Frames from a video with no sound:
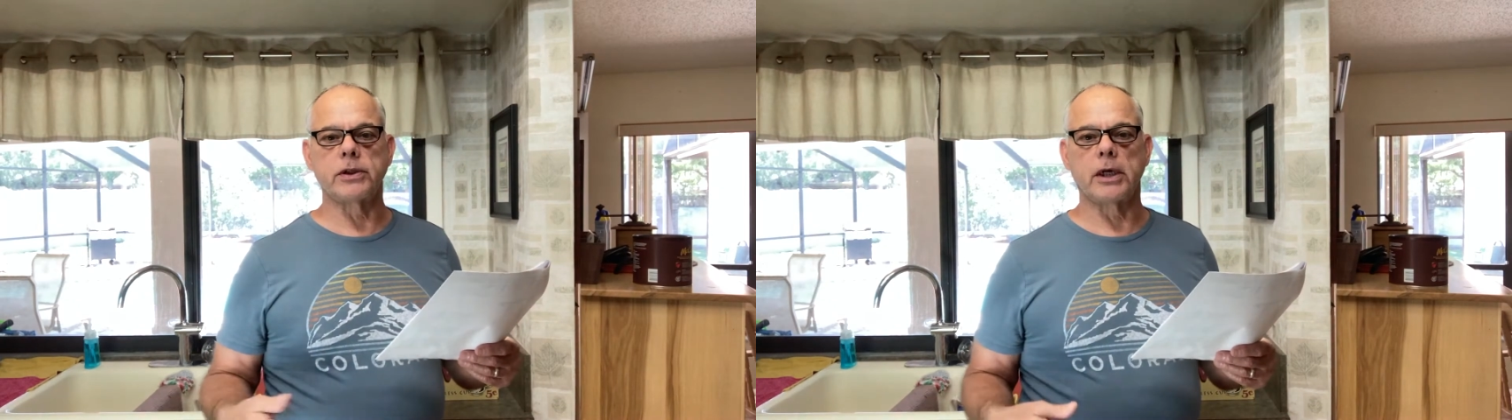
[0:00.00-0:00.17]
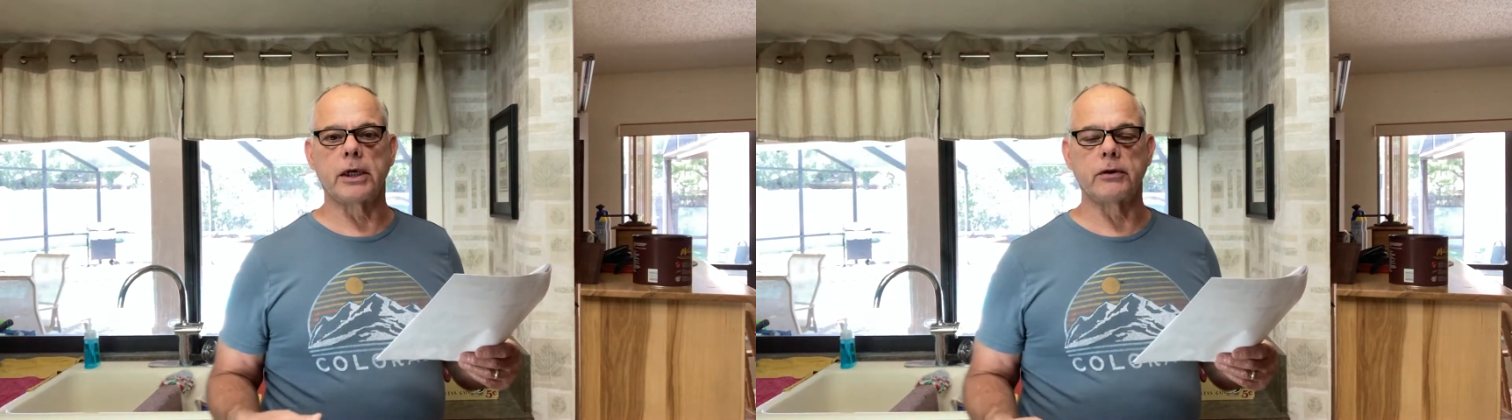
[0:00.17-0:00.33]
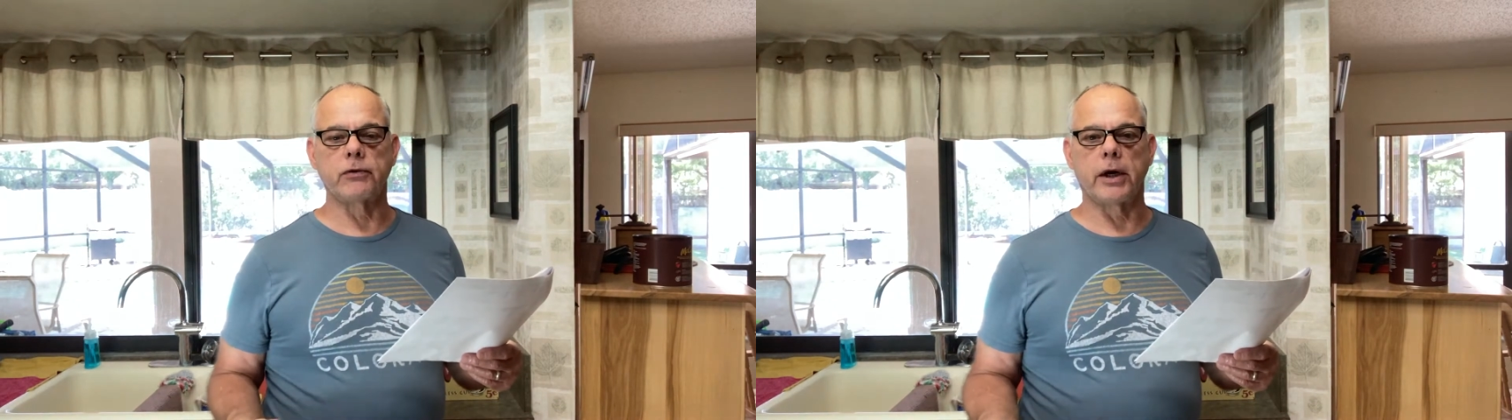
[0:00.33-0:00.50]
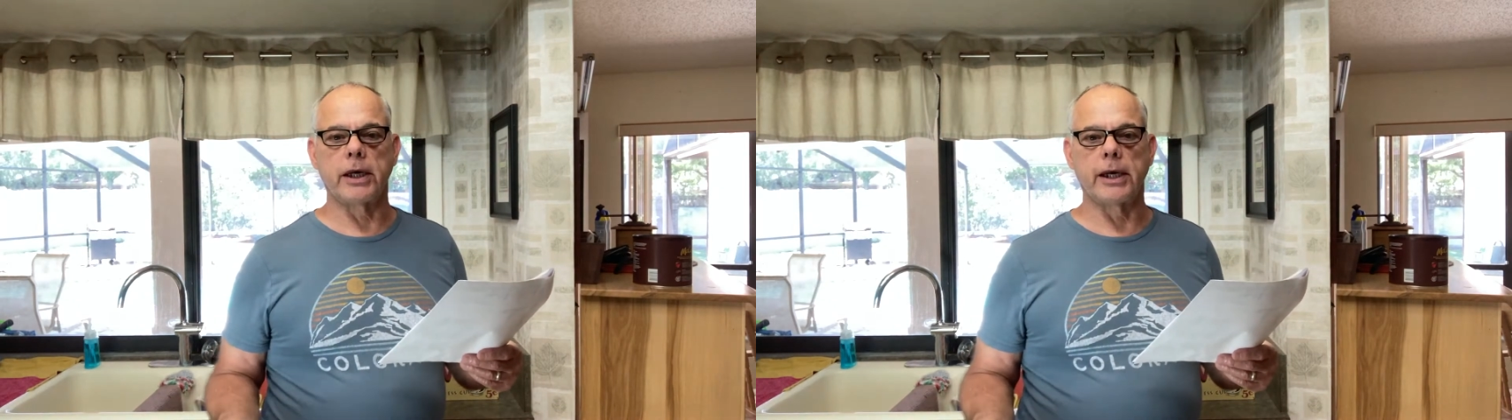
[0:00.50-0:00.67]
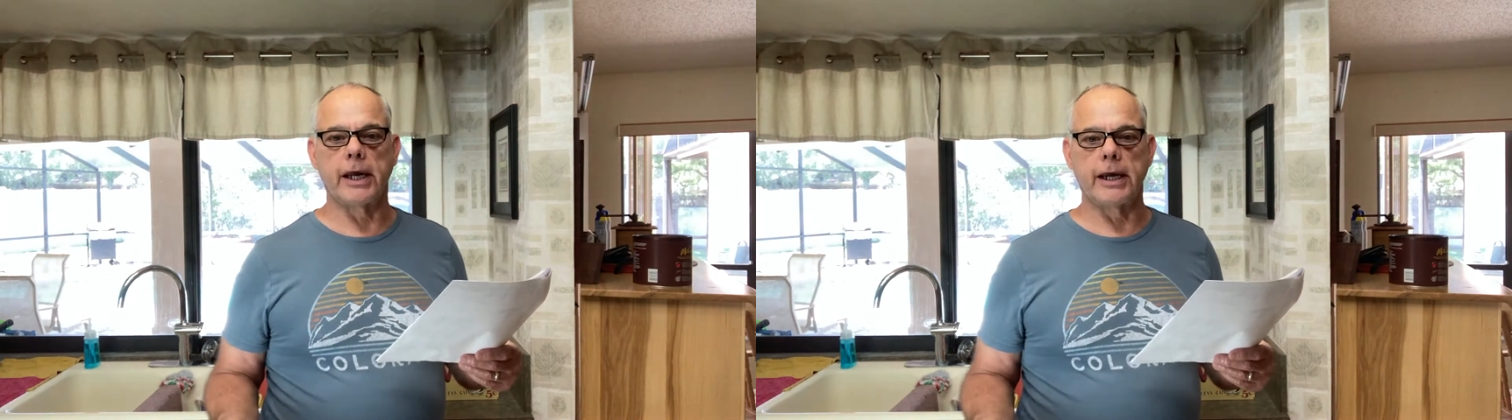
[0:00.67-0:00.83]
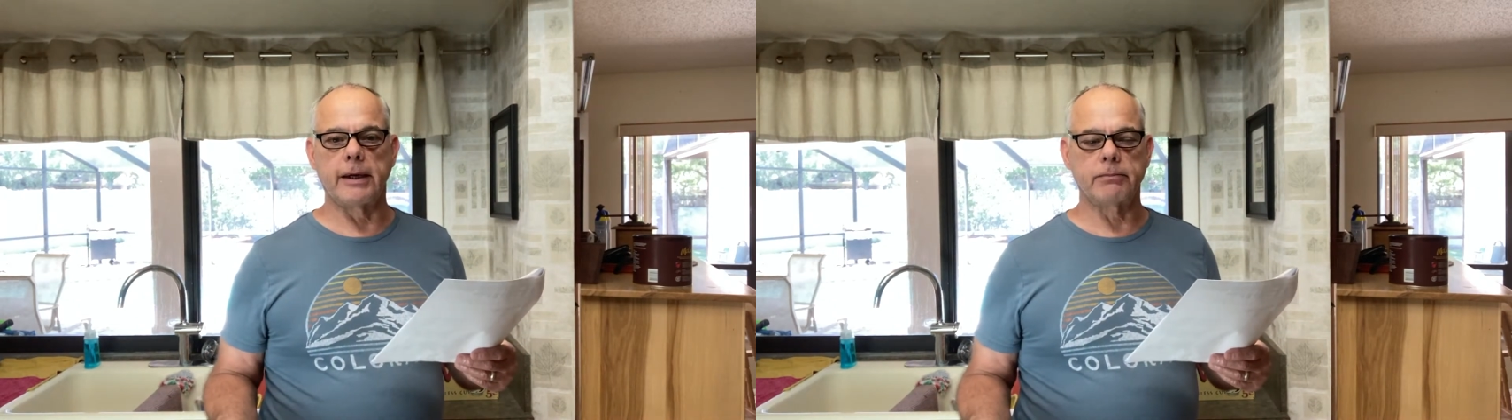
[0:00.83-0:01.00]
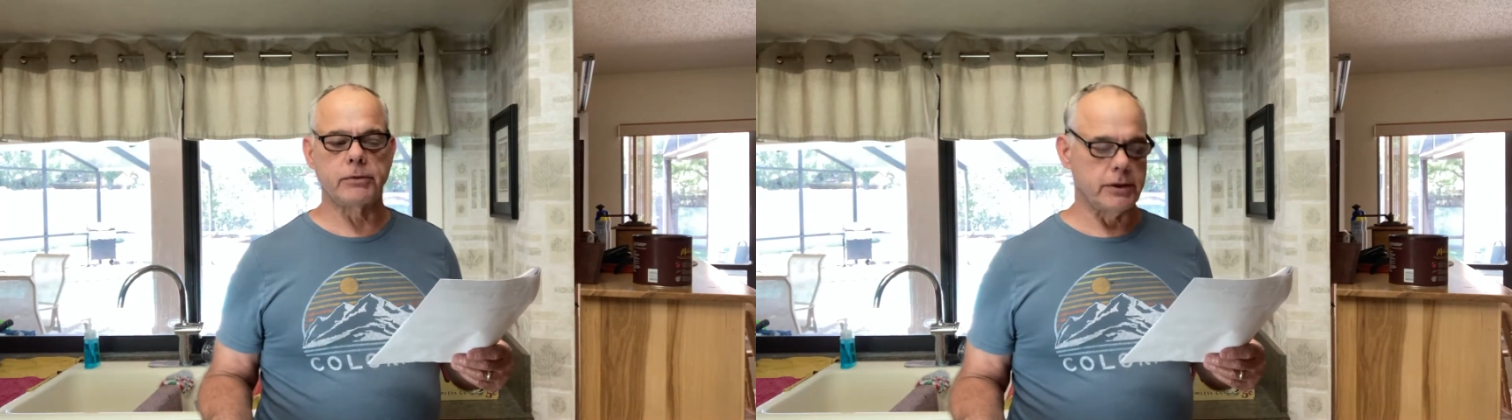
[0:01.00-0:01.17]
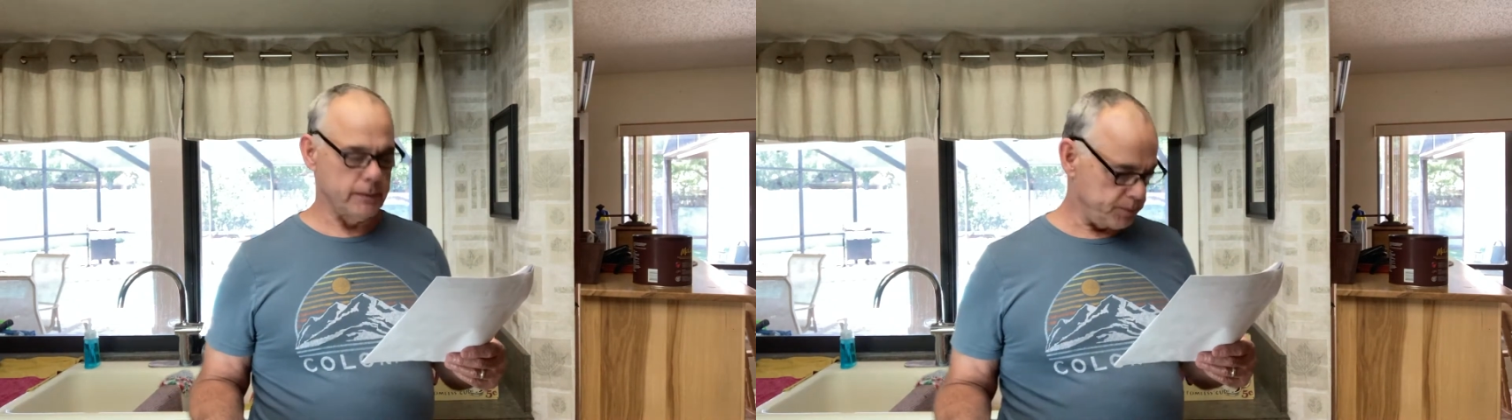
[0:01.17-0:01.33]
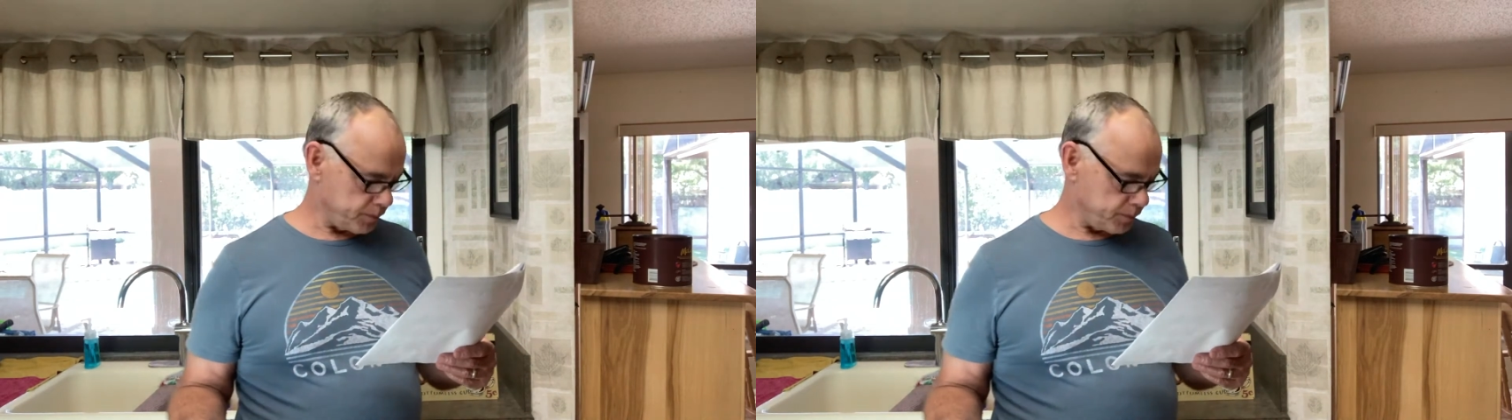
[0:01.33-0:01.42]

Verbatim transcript: uh, trade names,